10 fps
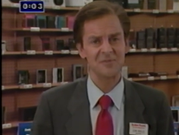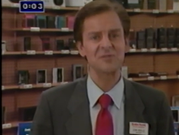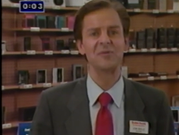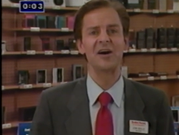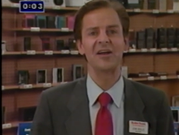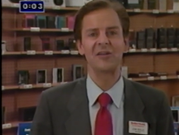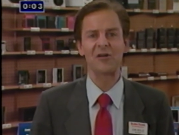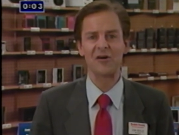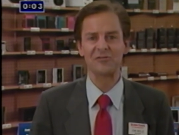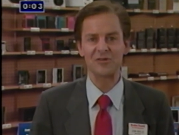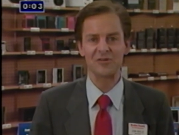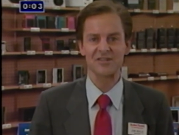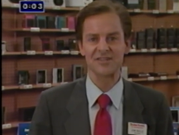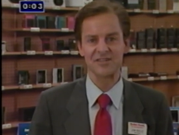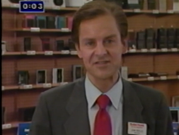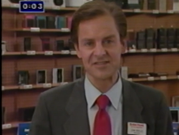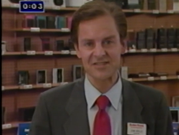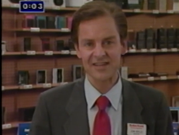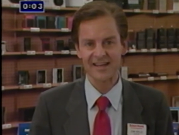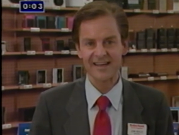Smile and offer your
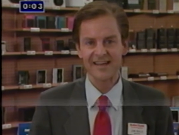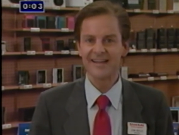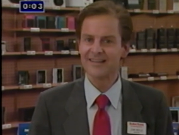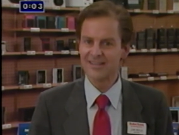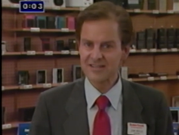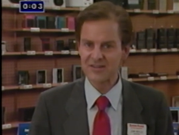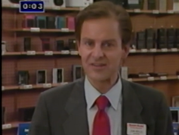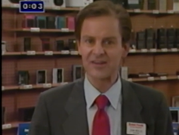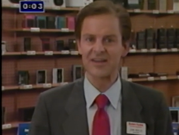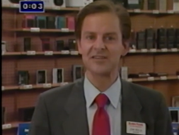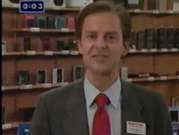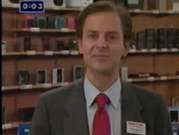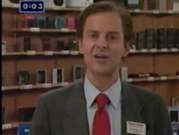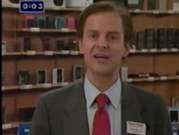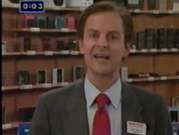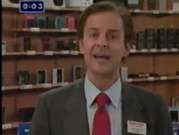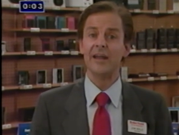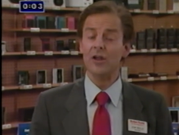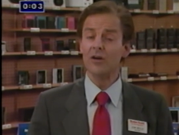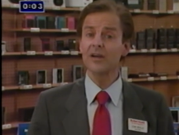assistance. Listen to the customer.
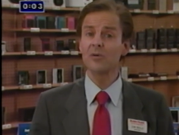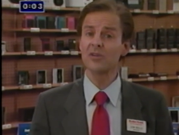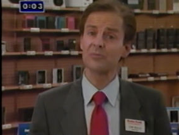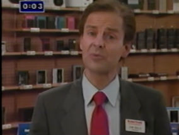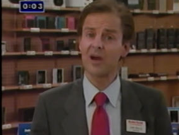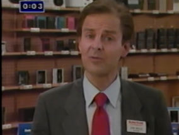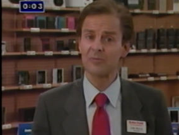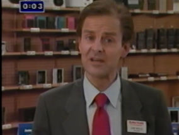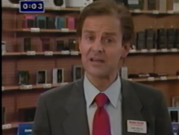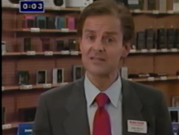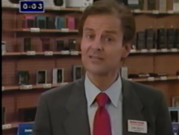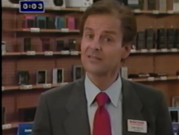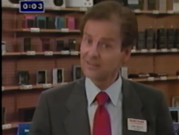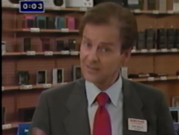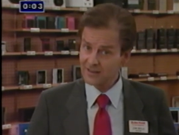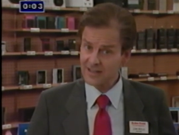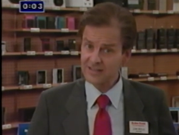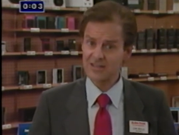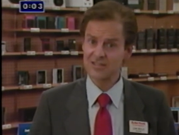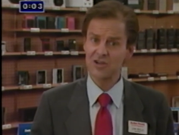Knowing what the problem is
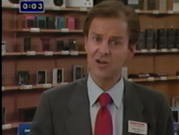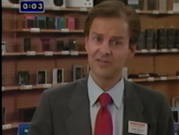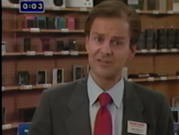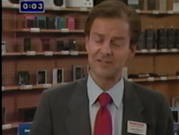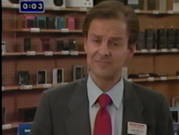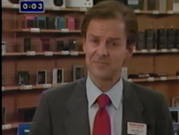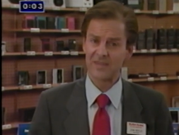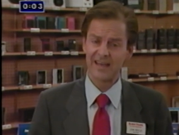lets us solve it.